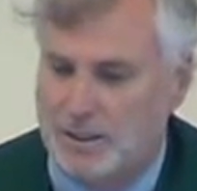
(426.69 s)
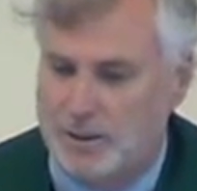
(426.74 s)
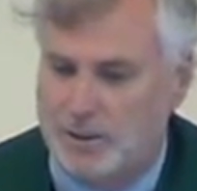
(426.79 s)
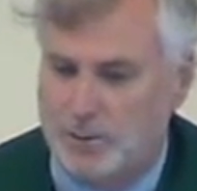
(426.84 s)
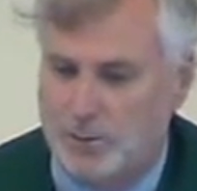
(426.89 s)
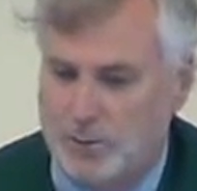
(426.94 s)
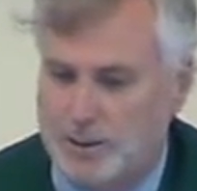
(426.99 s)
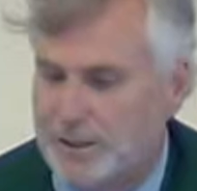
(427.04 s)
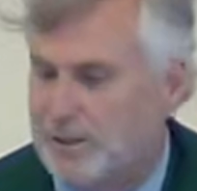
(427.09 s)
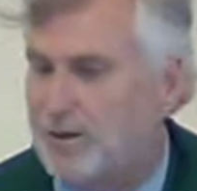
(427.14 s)

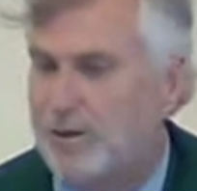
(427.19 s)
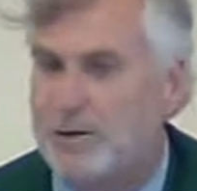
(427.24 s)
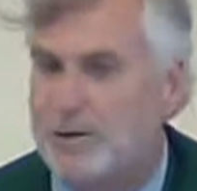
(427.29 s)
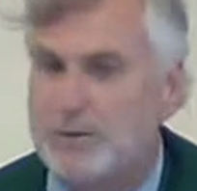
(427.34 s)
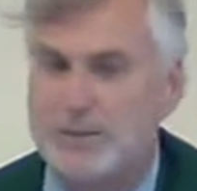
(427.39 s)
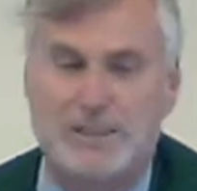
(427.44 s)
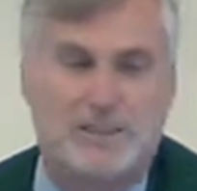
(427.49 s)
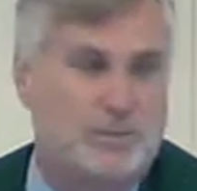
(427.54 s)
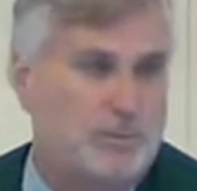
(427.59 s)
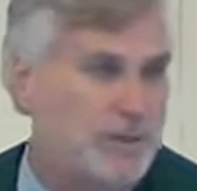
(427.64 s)
we'll
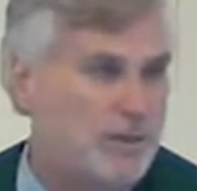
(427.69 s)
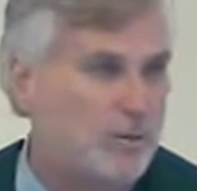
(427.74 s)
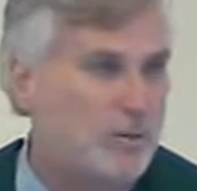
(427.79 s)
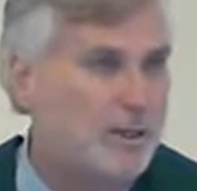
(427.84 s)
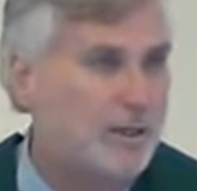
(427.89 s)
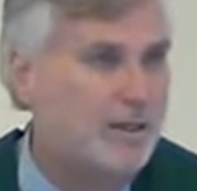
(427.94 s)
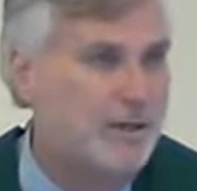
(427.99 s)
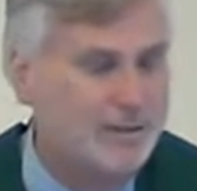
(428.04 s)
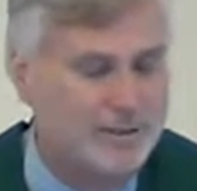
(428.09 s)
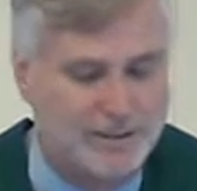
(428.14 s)
always be
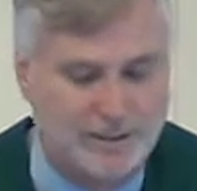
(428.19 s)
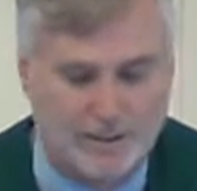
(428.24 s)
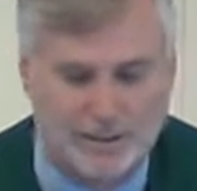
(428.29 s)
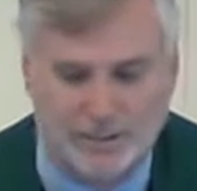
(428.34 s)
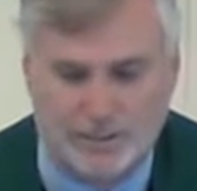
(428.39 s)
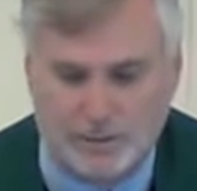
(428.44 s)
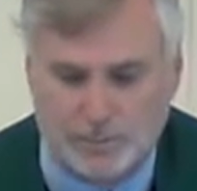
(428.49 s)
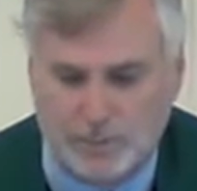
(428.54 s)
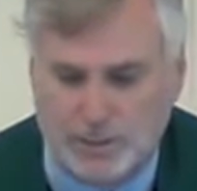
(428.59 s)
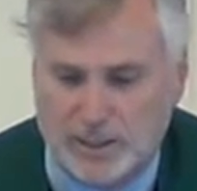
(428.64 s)

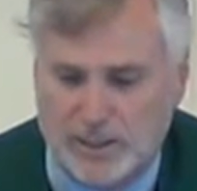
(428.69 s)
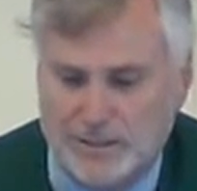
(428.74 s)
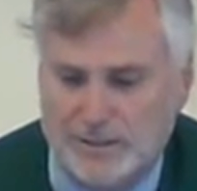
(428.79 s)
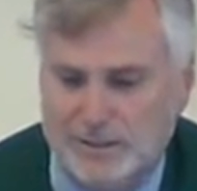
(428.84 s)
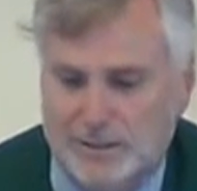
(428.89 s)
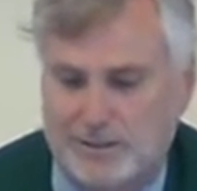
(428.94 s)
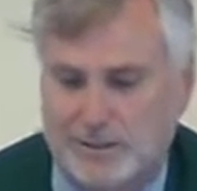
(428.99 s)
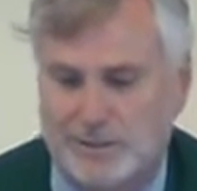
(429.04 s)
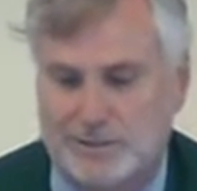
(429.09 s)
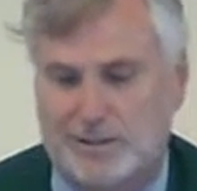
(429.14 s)
reluctant to
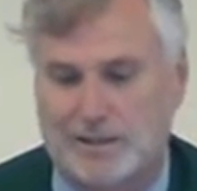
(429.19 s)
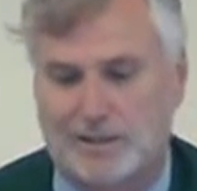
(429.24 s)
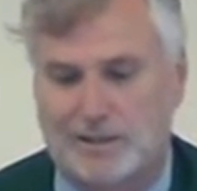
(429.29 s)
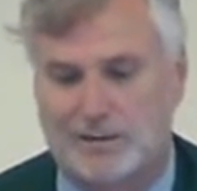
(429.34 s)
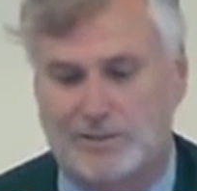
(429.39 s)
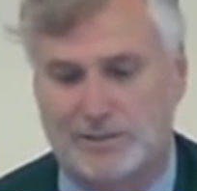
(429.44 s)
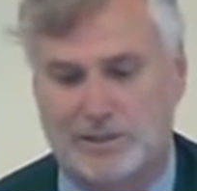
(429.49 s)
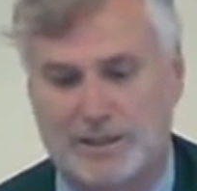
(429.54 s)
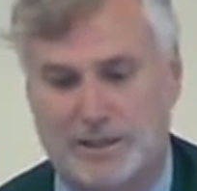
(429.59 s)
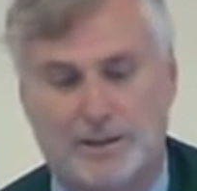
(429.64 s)
place
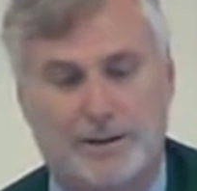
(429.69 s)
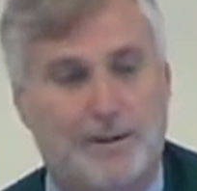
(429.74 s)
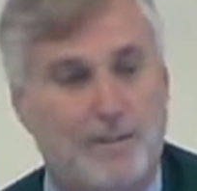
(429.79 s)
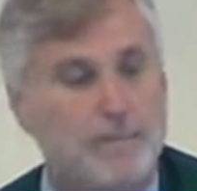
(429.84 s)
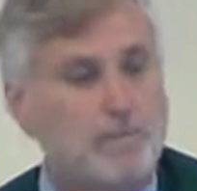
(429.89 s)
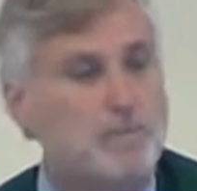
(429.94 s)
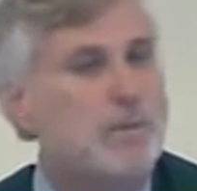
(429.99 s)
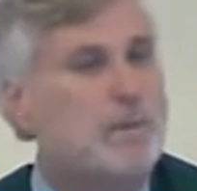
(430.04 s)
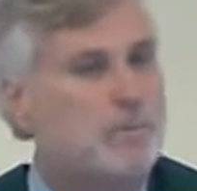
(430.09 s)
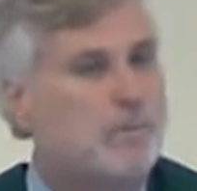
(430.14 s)
ourselves in a
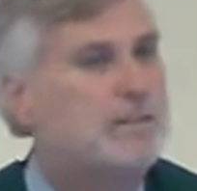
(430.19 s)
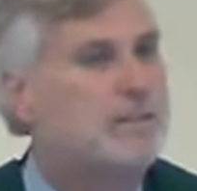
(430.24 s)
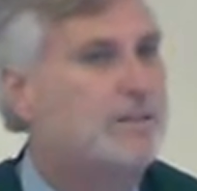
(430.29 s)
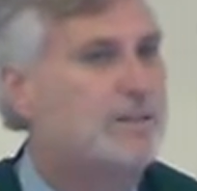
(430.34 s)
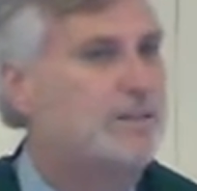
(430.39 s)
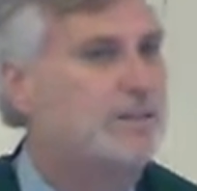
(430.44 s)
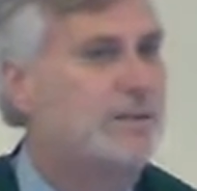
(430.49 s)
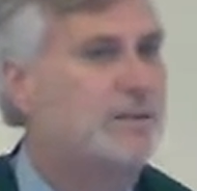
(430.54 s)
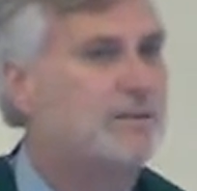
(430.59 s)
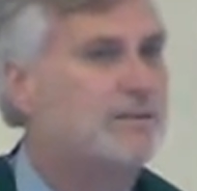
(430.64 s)

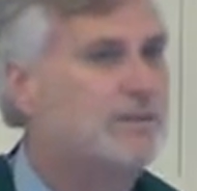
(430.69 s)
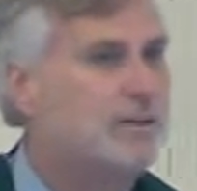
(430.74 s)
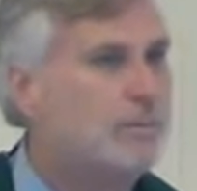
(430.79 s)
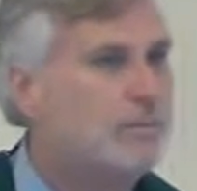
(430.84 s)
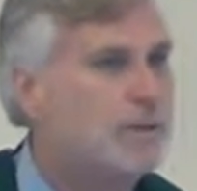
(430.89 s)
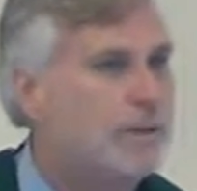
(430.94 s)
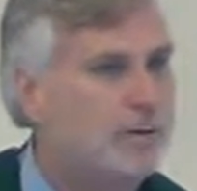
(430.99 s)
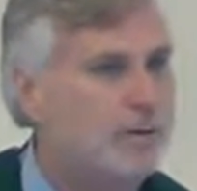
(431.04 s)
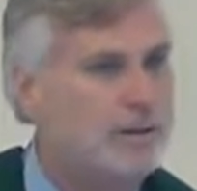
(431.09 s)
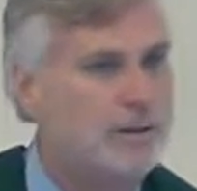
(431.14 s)
position of
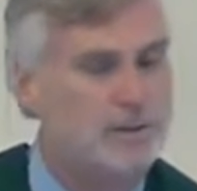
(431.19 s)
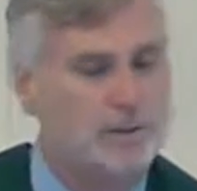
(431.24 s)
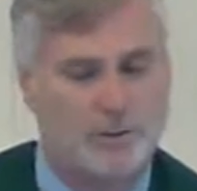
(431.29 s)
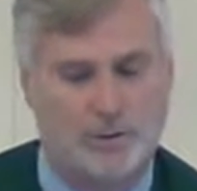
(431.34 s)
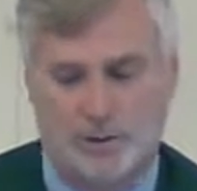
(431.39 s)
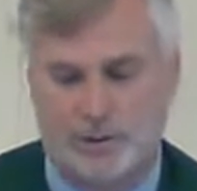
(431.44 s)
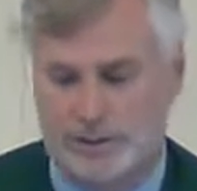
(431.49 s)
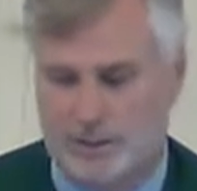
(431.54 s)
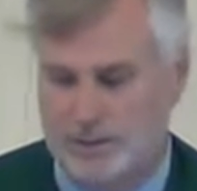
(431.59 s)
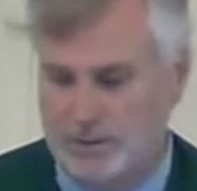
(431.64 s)

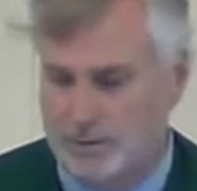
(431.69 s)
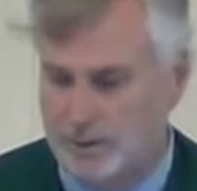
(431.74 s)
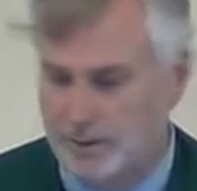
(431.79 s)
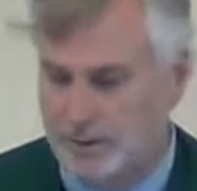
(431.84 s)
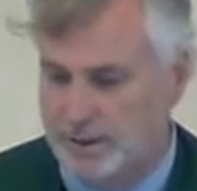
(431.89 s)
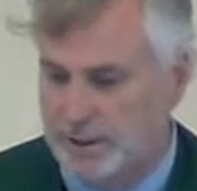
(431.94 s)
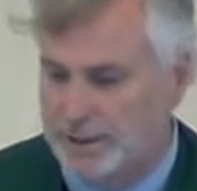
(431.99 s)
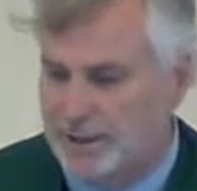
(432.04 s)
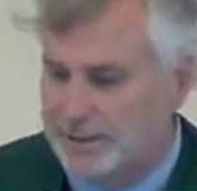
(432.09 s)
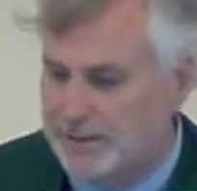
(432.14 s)
superiority
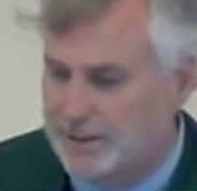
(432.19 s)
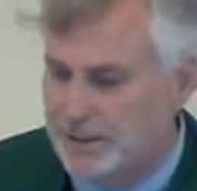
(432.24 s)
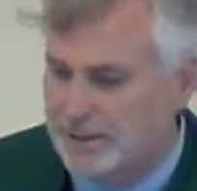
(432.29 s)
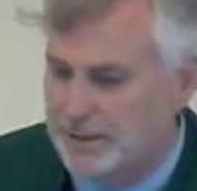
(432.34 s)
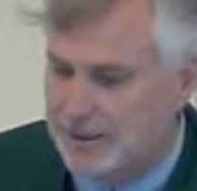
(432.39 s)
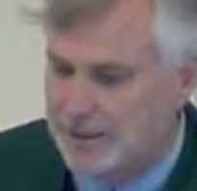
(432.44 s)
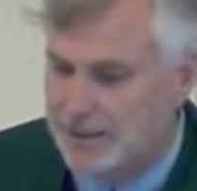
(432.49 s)
or to